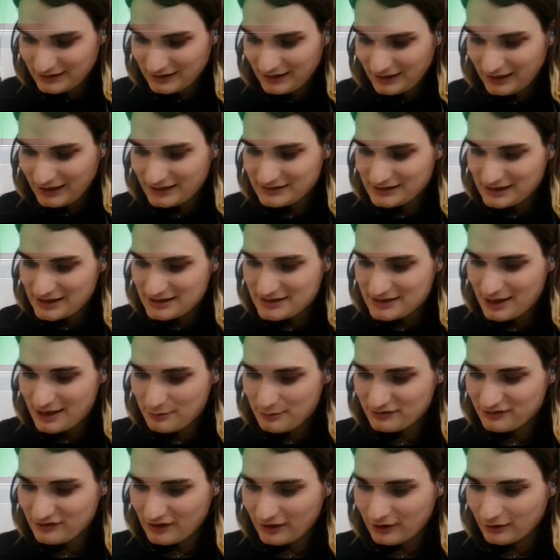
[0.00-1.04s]
and yeah, that
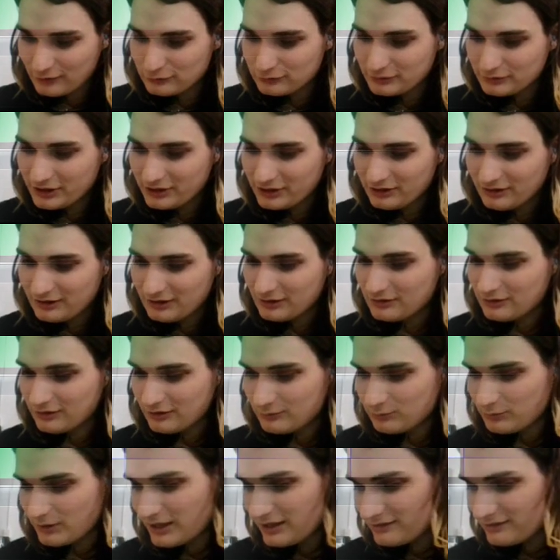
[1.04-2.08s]
was like a really
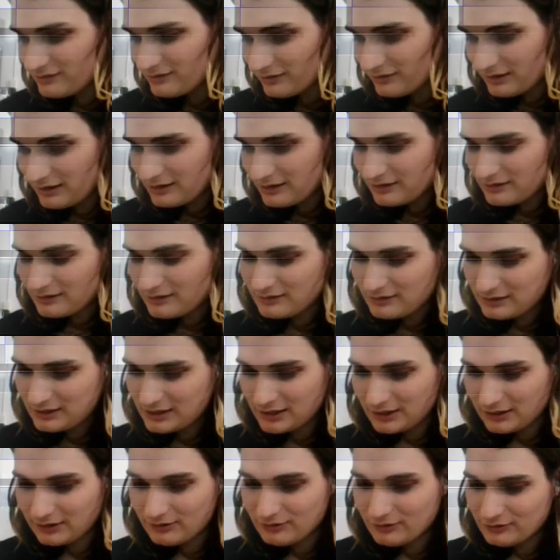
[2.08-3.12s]
good way to like
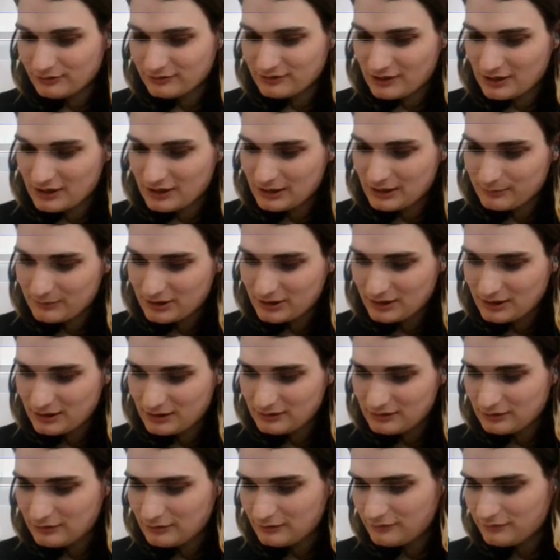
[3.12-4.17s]
kill time
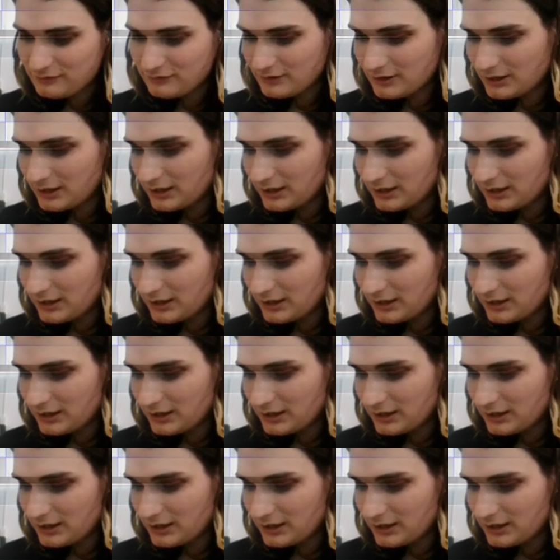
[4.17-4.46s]
kind of.